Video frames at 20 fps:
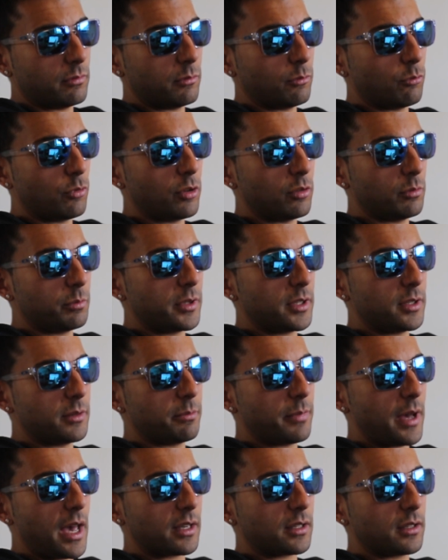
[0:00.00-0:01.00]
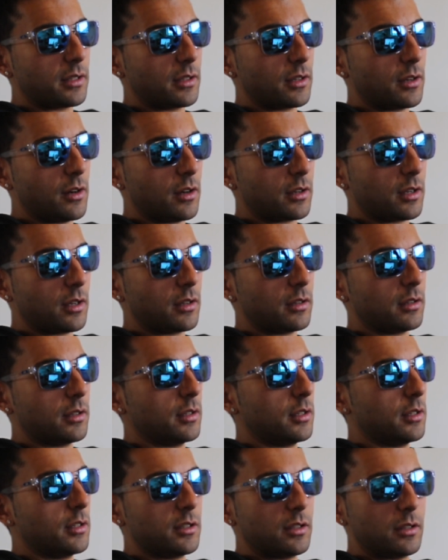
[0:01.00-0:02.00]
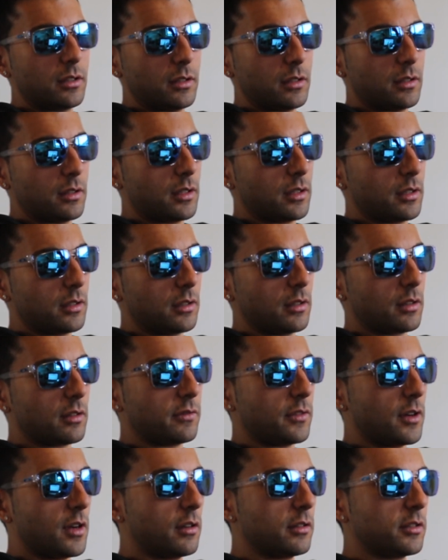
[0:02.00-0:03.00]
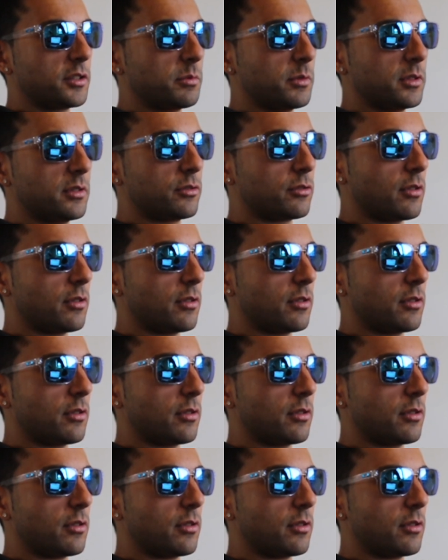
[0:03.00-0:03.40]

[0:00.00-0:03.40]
will be backing Conor. A lot of Irishmen